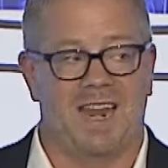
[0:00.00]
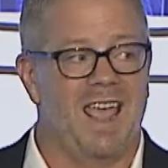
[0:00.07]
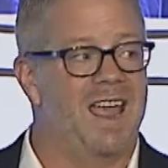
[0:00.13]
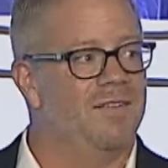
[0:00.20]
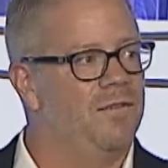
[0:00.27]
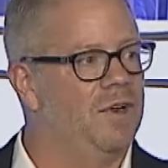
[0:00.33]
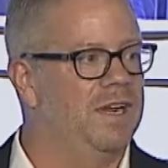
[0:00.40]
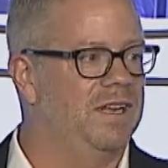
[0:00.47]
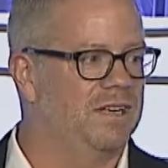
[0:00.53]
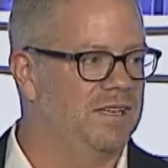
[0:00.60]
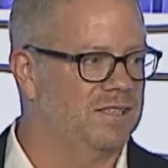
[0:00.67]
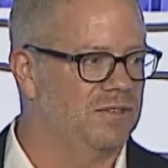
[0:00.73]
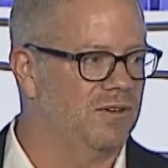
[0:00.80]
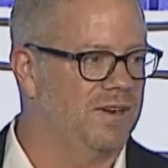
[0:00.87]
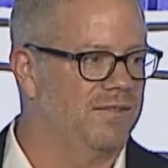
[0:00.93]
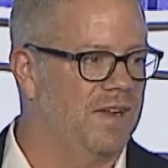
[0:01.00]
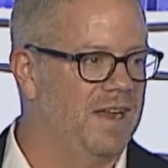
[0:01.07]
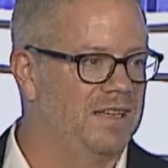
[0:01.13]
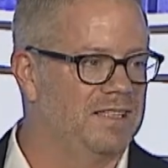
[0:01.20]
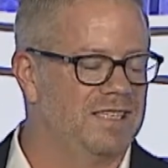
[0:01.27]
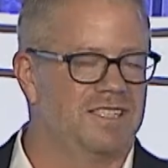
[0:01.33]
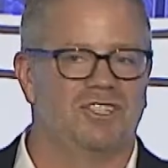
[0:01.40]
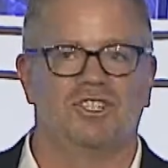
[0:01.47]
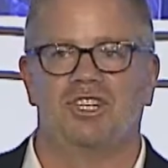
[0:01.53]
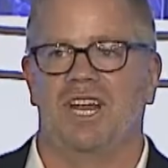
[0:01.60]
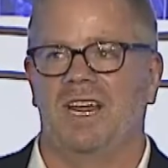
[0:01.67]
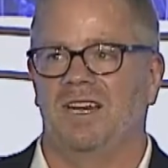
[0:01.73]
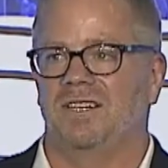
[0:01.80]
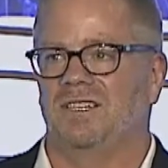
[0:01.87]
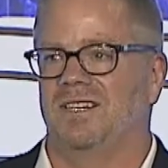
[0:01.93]
every industry faces is
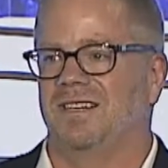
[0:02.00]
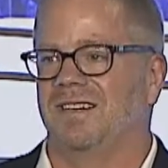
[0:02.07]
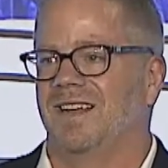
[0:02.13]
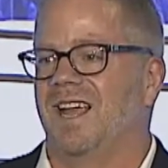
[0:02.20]
changing